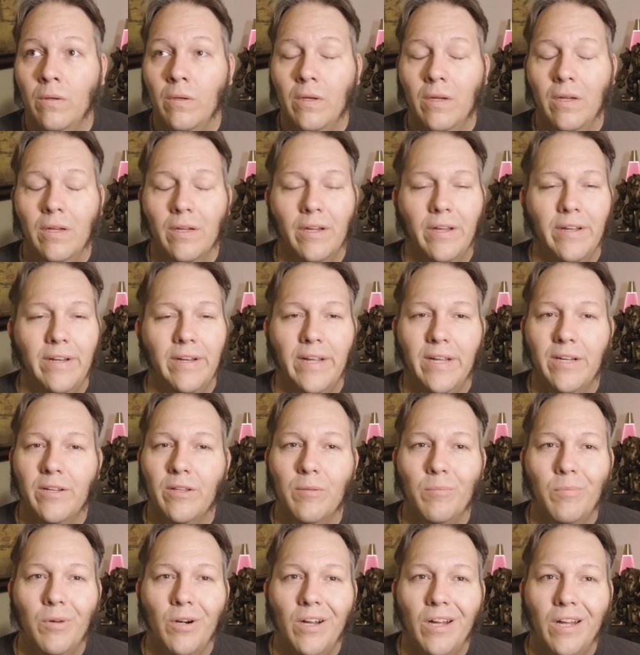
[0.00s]
couldn't handle
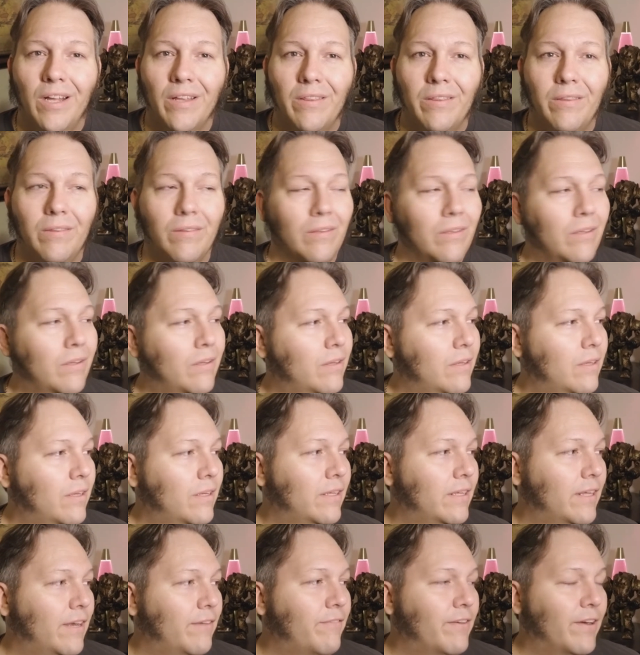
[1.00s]
the broth.
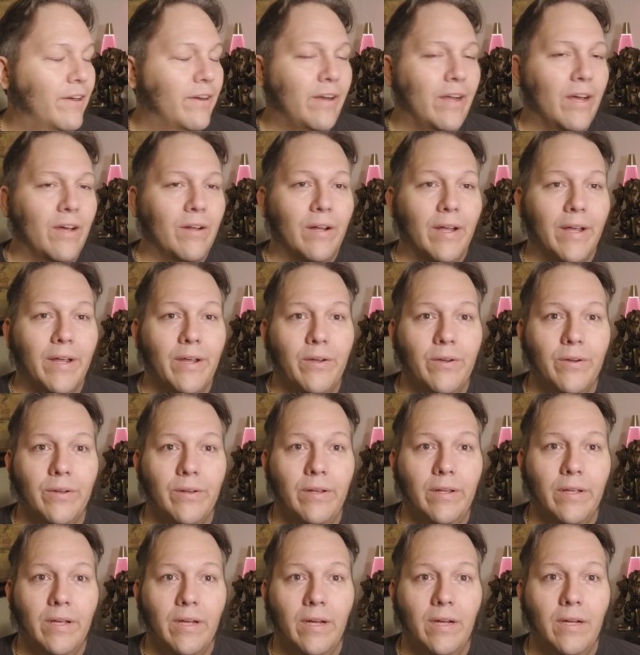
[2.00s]
And I figured out I could,
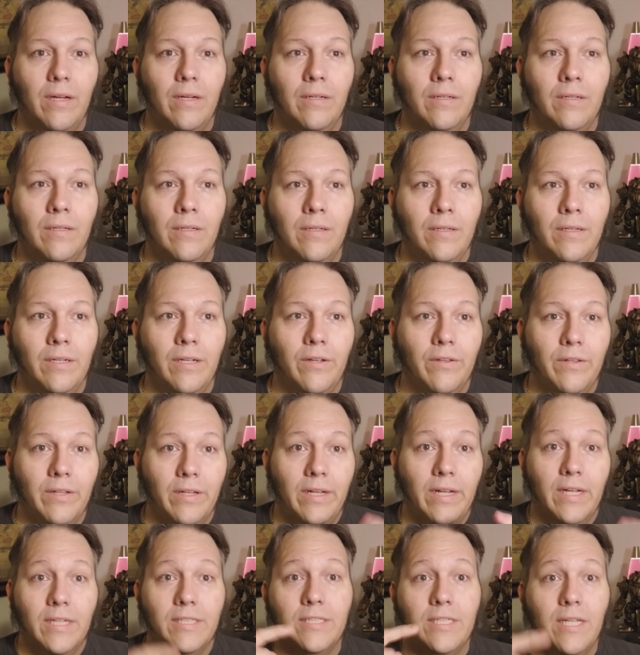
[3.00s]
the
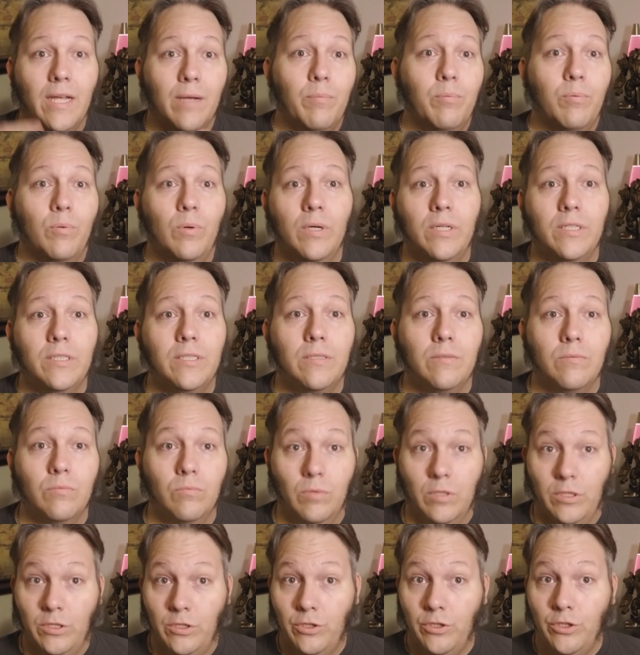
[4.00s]
next step was
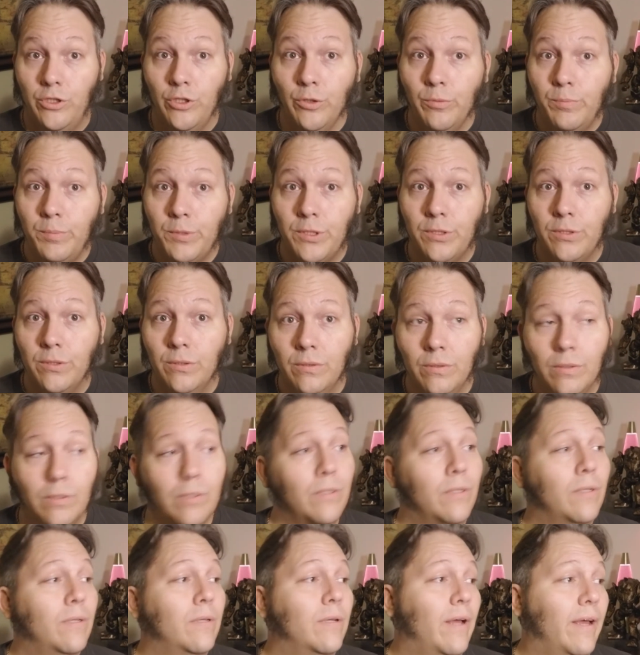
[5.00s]
soups.
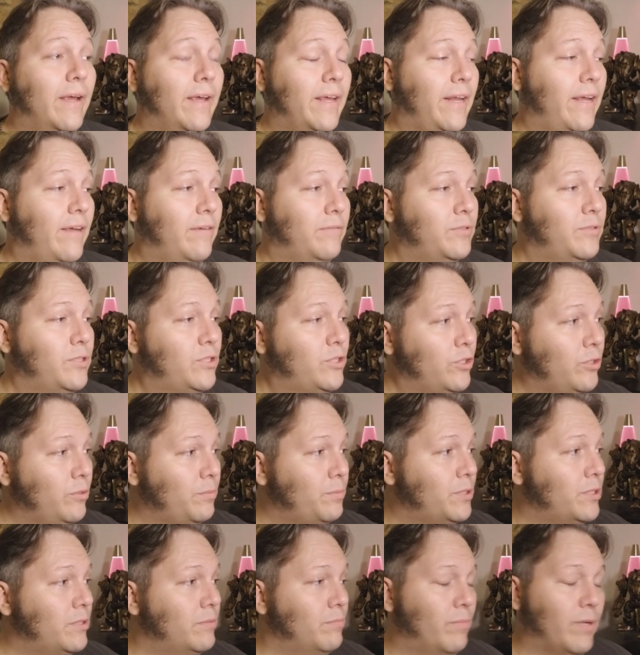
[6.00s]
I could have
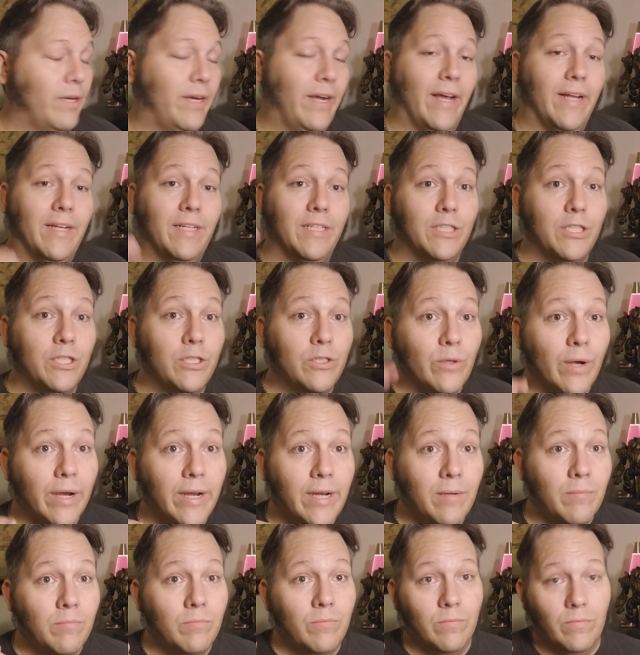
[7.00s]
soups, but I had to
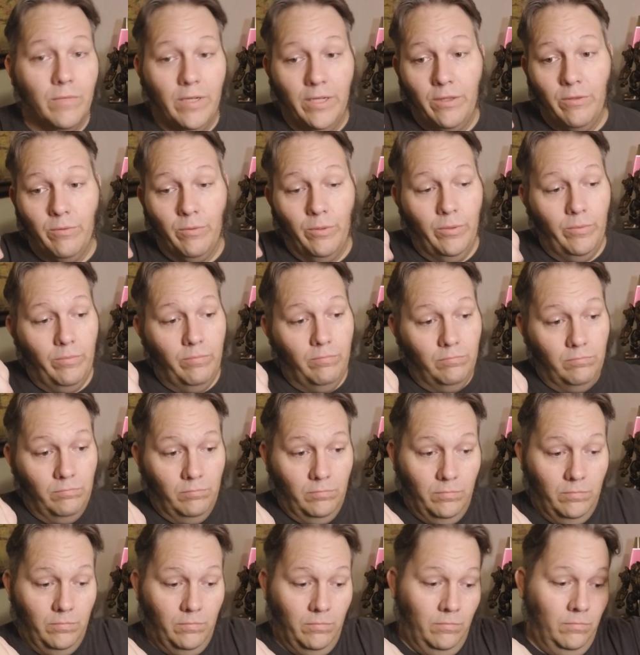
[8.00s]
strain them like through
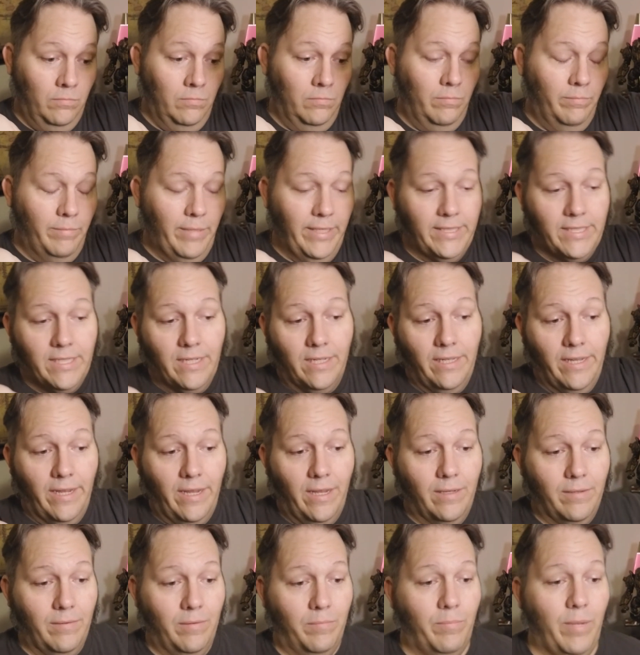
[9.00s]
basically
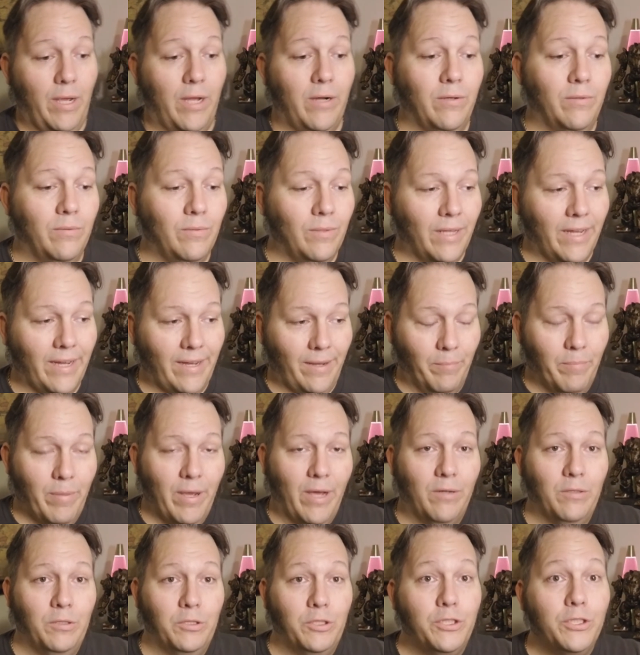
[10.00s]
a
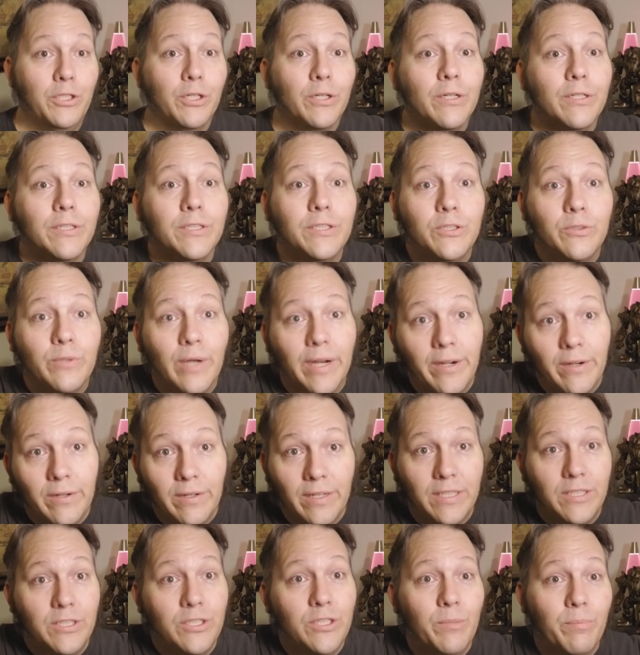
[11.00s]
powdered sugar strainer,
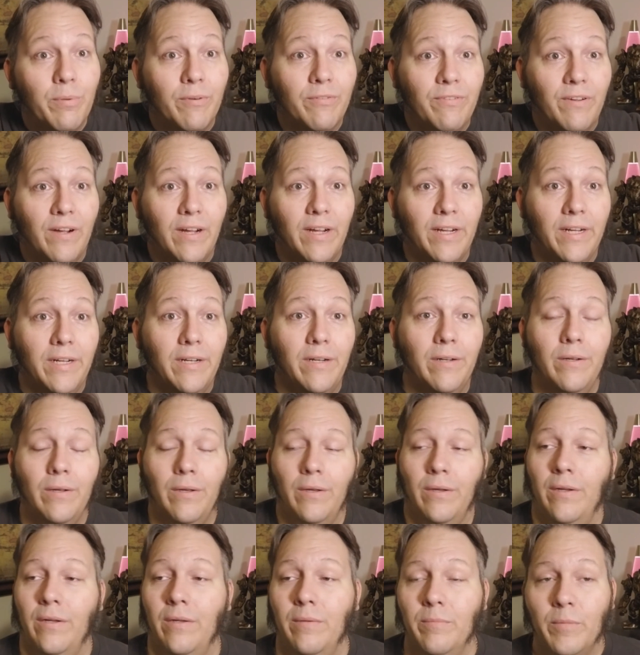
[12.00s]
like super fine.
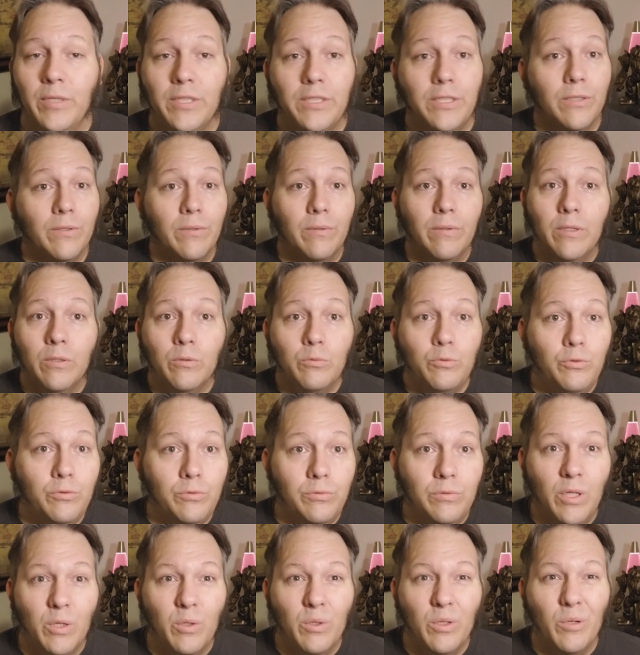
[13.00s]
Make sure there are
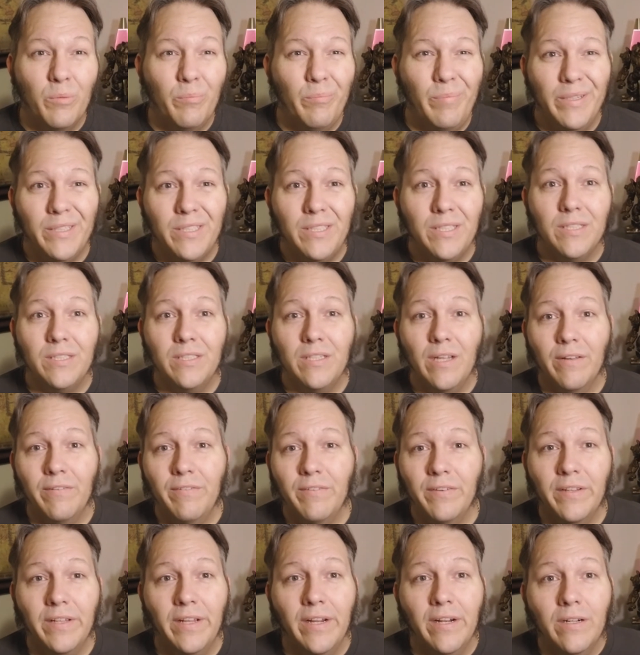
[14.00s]
no little bits of stuff
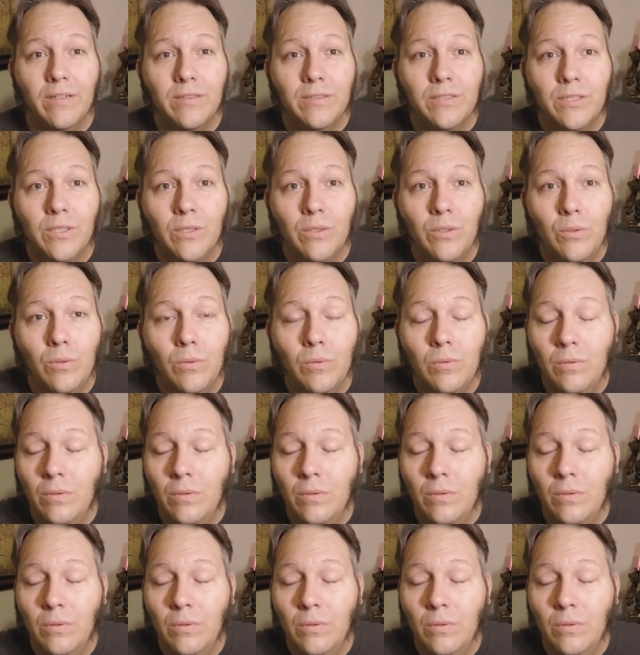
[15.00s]
in there, so